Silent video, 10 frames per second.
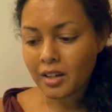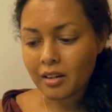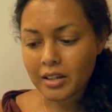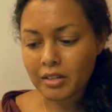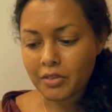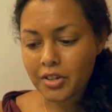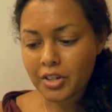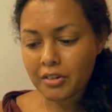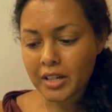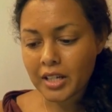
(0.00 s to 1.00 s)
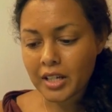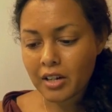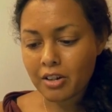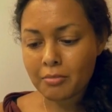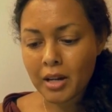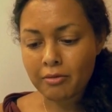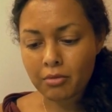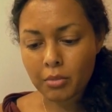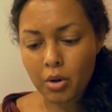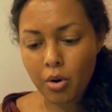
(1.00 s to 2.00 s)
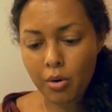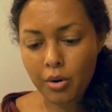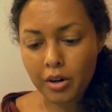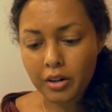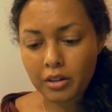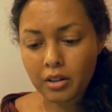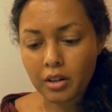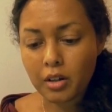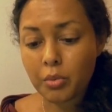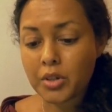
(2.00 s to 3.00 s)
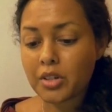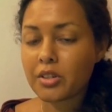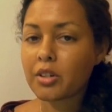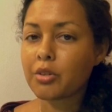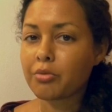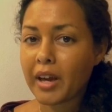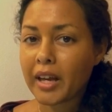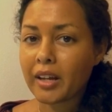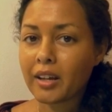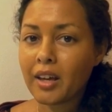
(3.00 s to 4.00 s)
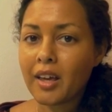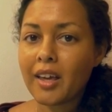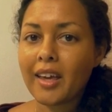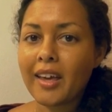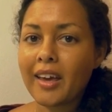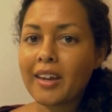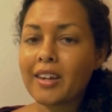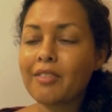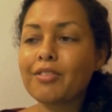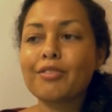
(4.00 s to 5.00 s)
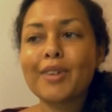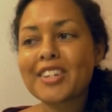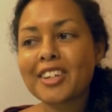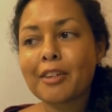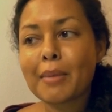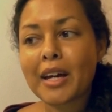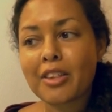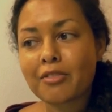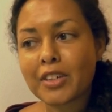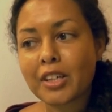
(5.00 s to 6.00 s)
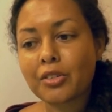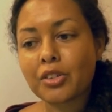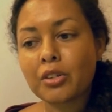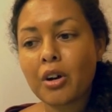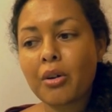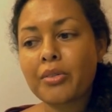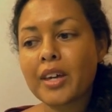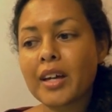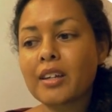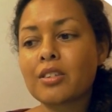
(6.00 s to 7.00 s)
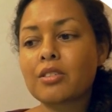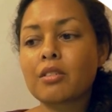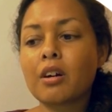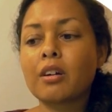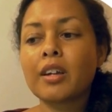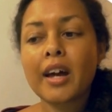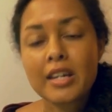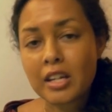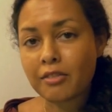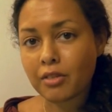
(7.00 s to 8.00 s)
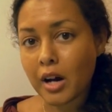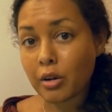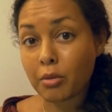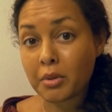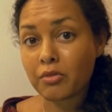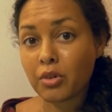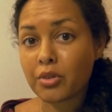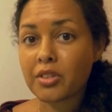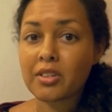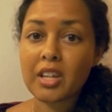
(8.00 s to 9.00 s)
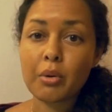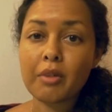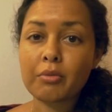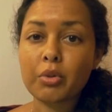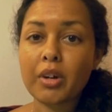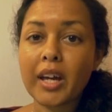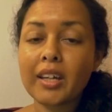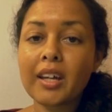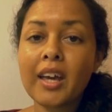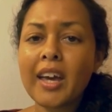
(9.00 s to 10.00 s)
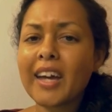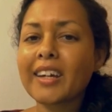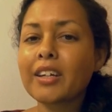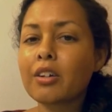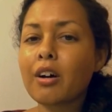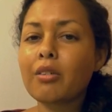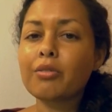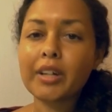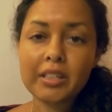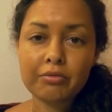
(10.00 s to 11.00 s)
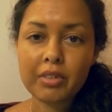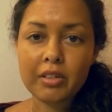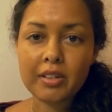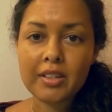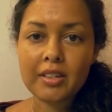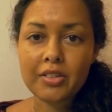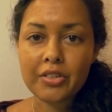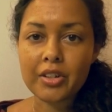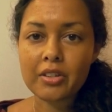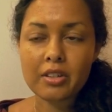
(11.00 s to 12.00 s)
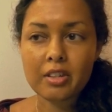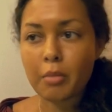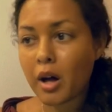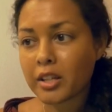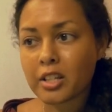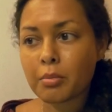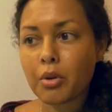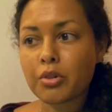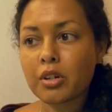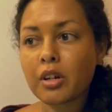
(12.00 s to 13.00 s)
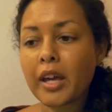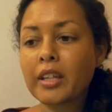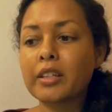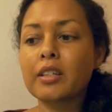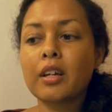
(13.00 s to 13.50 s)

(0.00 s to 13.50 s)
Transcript: Alright, the first ingredient here is made from corn, which is a grain. And if you've watched any of my other videos, you know that it's a good idea for autoimmune folks to stay away from grain. And I know grain in fragrance is just a small exposure and it